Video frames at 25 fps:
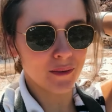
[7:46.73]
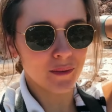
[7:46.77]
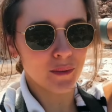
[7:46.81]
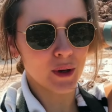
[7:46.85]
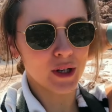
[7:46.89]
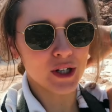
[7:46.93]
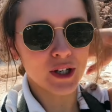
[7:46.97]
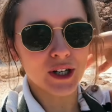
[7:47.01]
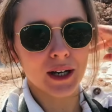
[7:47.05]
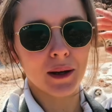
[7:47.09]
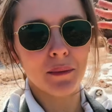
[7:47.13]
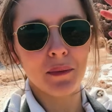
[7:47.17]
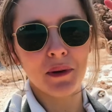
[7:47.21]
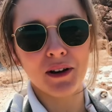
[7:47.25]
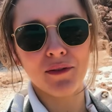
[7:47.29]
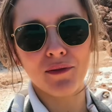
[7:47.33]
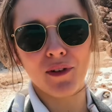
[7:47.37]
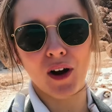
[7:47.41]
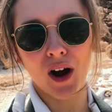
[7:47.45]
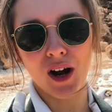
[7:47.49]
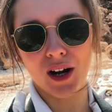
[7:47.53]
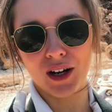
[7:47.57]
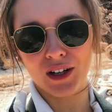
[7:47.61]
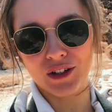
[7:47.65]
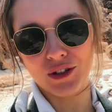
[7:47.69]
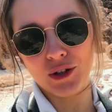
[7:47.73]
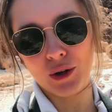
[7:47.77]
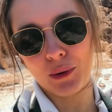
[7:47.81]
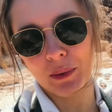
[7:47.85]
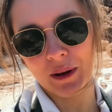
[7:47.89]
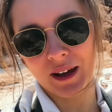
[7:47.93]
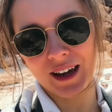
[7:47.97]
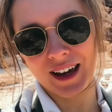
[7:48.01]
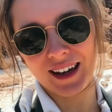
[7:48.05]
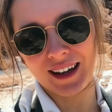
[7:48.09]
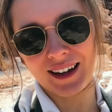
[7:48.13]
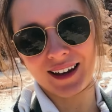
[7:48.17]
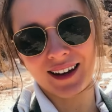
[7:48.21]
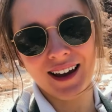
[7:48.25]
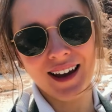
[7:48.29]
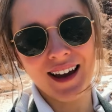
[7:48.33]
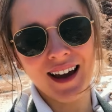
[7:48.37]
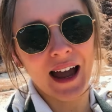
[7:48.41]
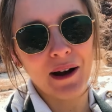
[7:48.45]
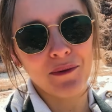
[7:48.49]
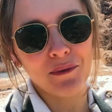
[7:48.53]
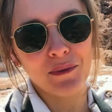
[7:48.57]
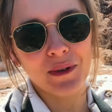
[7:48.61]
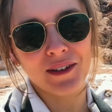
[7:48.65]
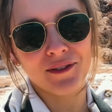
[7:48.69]
we're doing a bit of island hopping,
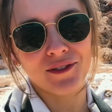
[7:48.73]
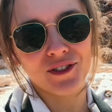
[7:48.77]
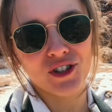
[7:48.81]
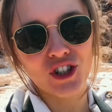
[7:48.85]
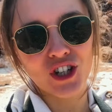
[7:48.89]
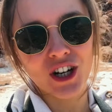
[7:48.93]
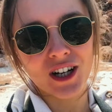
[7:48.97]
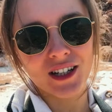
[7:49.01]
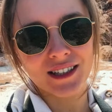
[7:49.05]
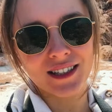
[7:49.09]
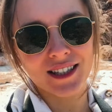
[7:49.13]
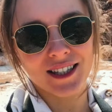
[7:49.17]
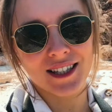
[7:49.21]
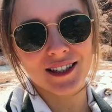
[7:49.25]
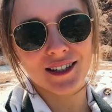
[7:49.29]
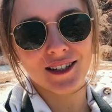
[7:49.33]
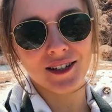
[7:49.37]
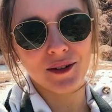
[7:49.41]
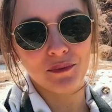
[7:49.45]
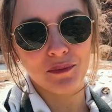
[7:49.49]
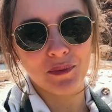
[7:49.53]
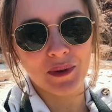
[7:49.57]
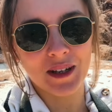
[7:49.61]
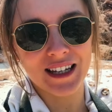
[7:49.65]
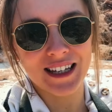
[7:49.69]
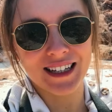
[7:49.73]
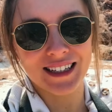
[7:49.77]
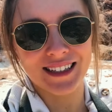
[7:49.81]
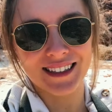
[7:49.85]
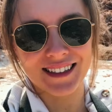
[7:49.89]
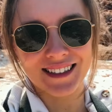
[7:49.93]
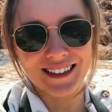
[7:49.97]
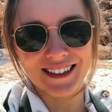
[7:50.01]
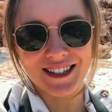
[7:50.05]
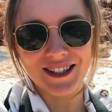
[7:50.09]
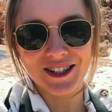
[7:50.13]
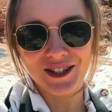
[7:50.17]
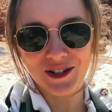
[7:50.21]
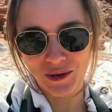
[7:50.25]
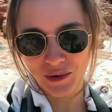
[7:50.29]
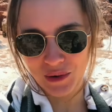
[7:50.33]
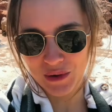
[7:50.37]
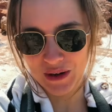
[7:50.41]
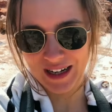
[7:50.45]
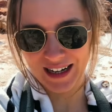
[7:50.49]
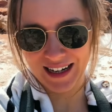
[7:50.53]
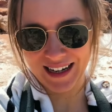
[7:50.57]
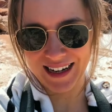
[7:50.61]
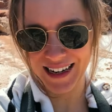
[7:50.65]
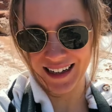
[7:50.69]
and we've just been
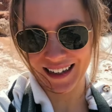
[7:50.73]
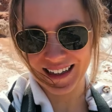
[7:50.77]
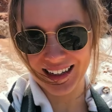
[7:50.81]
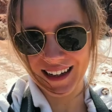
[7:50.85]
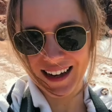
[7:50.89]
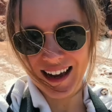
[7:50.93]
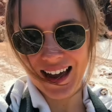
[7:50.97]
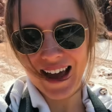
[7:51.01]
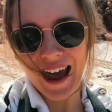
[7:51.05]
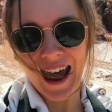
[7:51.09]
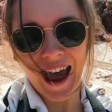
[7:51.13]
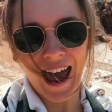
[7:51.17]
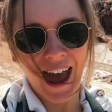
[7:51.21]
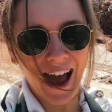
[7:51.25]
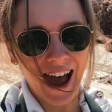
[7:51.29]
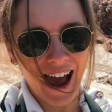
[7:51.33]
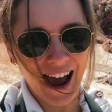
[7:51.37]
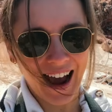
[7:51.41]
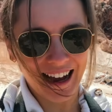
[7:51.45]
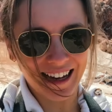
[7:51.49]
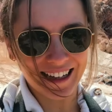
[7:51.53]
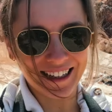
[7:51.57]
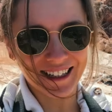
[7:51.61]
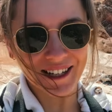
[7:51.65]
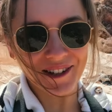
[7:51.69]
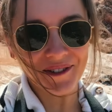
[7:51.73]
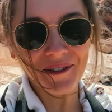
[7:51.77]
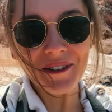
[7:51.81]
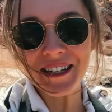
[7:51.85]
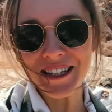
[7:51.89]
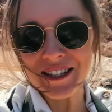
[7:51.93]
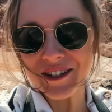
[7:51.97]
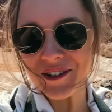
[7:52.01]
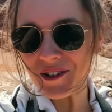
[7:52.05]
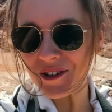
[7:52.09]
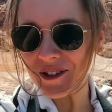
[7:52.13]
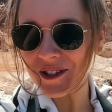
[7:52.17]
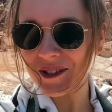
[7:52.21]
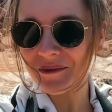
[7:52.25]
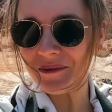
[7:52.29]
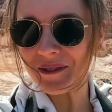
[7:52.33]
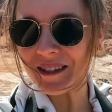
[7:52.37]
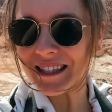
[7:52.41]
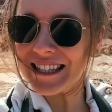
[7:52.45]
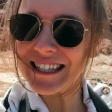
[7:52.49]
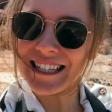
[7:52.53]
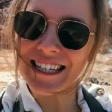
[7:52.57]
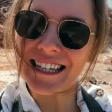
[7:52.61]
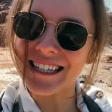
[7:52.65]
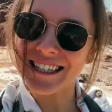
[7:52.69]
snorkeling and we saw some
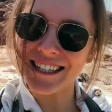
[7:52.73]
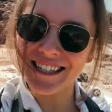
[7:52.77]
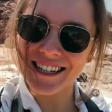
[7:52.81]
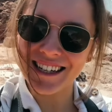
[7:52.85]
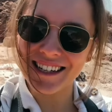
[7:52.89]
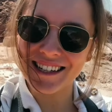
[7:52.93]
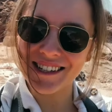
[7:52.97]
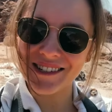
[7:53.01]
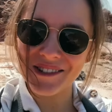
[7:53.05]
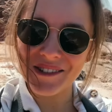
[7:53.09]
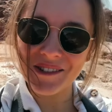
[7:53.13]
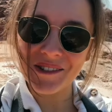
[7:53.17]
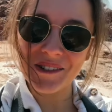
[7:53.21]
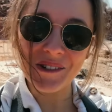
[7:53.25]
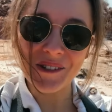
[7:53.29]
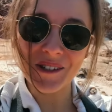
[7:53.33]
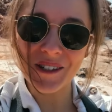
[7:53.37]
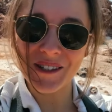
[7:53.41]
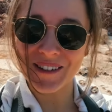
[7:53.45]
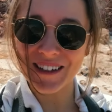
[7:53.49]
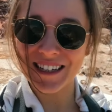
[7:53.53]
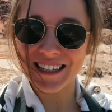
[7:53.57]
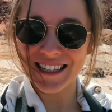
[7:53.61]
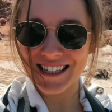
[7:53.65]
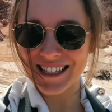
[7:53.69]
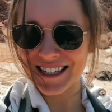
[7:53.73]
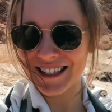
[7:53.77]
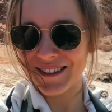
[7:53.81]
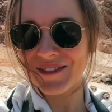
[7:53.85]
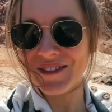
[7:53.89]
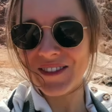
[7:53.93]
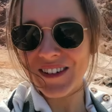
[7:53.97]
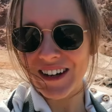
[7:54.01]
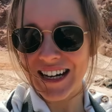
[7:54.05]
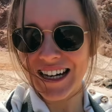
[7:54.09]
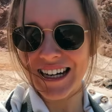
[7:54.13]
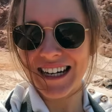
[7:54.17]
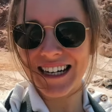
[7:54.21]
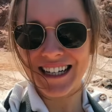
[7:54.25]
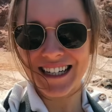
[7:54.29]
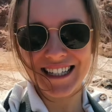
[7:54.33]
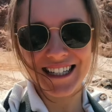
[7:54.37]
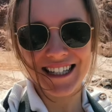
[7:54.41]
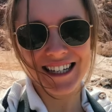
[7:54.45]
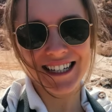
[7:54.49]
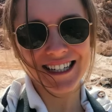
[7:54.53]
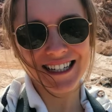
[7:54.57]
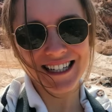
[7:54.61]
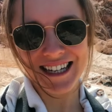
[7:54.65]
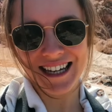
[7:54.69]
sea turtles, which is really
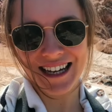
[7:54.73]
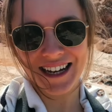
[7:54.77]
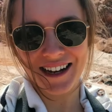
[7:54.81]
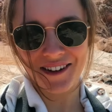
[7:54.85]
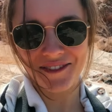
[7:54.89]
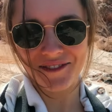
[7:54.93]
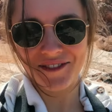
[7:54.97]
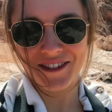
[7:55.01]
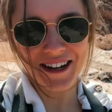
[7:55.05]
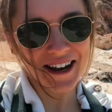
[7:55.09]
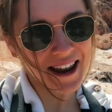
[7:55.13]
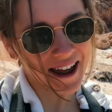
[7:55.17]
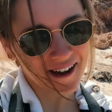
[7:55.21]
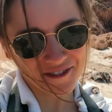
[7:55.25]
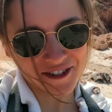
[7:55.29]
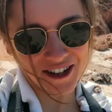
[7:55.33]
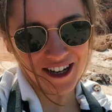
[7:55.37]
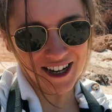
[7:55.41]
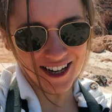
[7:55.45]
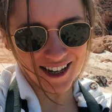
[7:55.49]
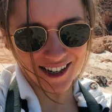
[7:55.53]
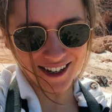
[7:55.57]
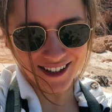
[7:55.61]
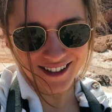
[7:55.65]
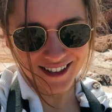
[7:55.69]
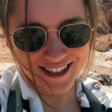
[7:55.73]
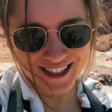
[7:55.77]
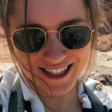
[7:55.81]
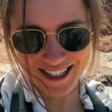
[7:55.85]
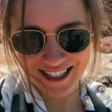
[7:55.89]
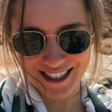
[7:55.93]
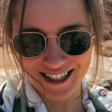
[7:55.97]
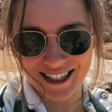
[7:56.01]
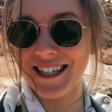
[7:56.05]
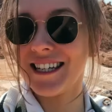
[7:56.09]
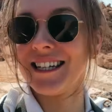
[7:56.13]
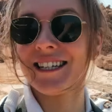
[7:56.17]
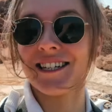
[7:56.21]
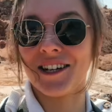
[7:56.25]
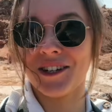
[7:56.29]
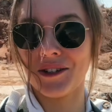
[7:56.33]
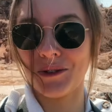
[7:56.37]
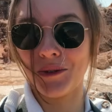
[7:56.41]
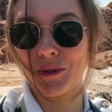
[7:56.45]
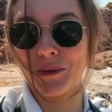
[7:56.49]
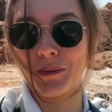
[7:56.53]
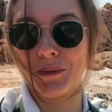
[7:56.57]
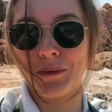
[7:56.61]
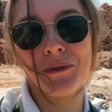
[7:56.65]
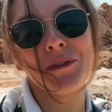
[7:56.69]
exciting. I've never seen sea
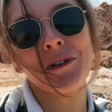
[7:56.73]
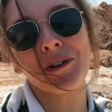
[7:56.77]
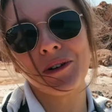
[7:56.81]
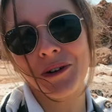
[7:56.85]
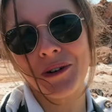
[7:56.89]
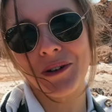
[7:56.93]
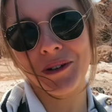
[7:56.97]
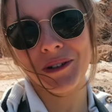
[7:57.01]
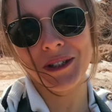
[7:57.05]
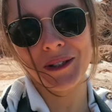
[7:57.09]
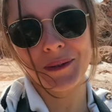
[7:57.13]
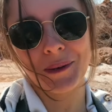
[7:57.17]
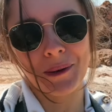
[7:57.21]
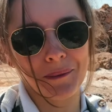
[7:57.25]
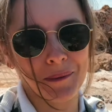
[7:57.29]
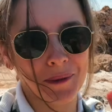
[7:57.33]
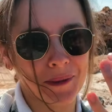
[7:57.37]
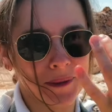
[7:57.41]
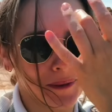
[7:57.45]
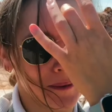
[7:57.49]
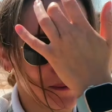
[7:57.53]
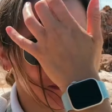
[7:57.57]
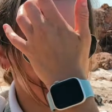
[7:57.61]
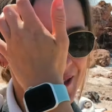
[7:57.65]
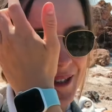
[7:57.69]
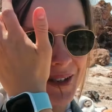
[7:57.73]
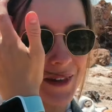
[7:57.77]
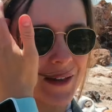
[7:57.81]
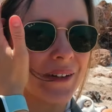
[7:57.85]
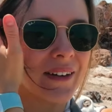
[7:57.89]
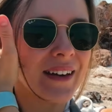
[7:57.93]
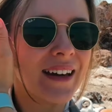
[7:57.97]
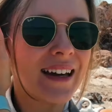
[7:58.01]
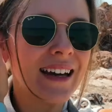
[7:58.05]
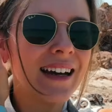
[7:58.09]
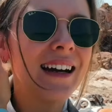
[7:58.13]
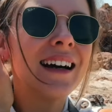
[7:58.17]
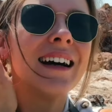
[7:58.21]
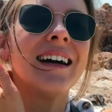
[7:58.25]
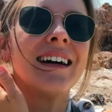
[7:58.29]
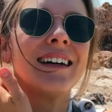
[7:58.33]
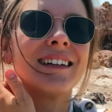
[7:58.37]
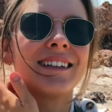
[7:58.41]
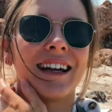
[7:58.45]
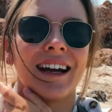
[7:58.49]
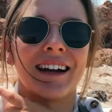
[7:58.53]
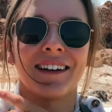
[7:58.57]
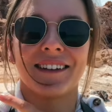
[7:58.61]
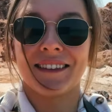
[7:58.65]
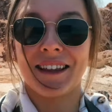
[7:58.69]
turtles before or swum with them, so
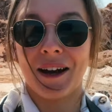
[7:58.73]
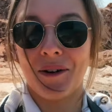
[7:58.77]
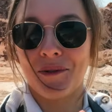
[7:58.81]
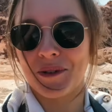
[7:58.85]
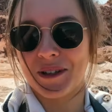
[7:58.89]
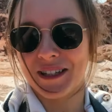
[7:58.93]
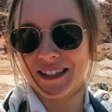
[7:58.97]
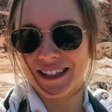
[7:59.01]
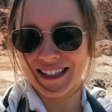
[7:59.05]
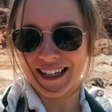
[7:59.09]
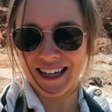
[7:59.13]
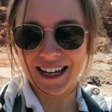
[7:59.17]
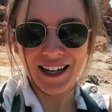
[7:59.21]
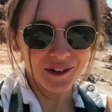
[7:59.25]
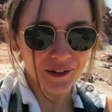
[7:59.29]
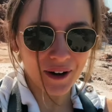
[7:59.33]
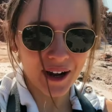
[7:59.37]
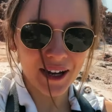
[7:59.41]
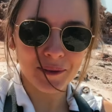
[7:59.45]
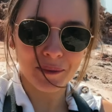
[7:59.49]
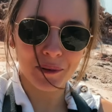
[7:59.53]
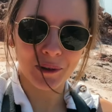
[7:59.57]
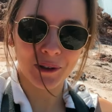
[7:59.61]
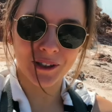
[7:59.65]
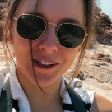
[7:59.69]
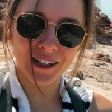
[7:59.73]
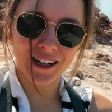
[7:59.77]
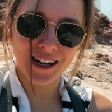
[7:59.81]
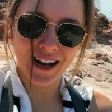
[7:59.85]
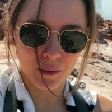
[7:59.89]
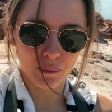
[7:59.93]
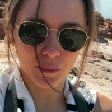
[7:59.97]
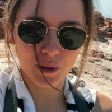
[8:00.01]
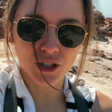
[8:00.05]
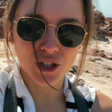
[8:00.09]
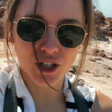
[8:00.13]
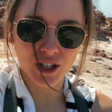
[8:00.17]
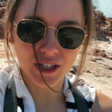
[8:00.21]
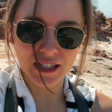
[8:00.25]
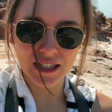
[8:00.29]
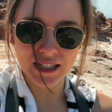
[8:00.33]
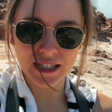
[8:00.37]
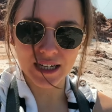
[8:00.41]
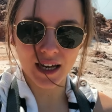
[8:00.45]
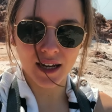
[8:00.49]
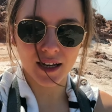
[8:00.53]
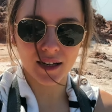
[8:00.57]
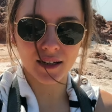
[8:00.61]
yeah, that was incredible. And we're just at